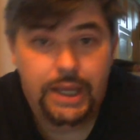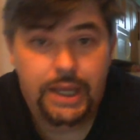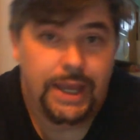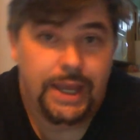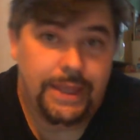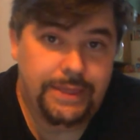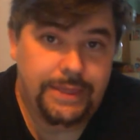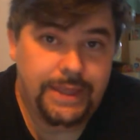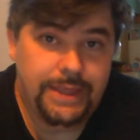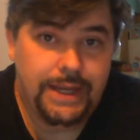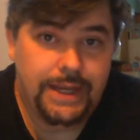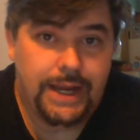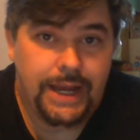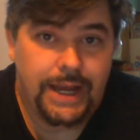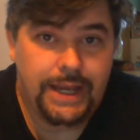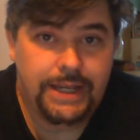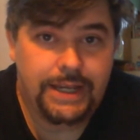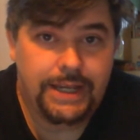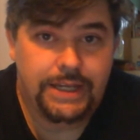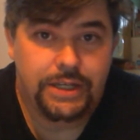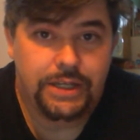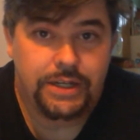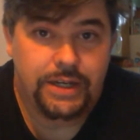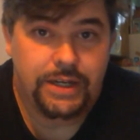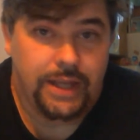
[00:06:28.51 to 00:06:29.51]
and then I
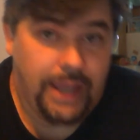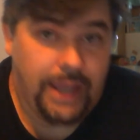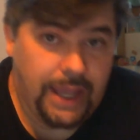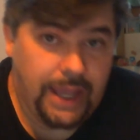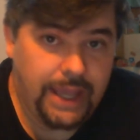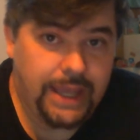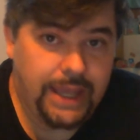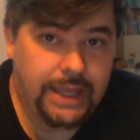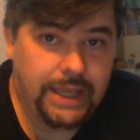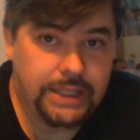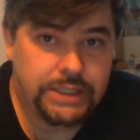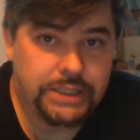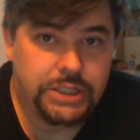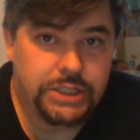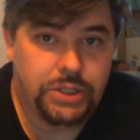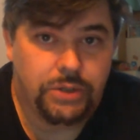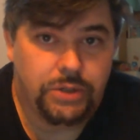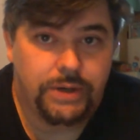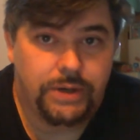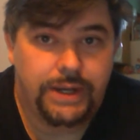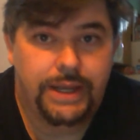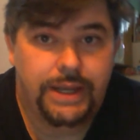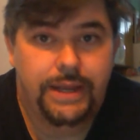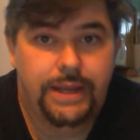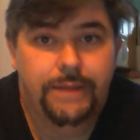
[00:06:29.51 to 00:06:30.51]
can answer
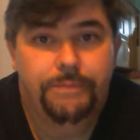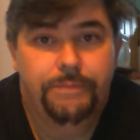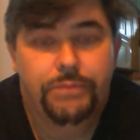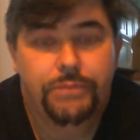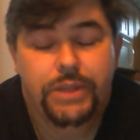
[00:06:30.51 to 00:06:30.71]
it.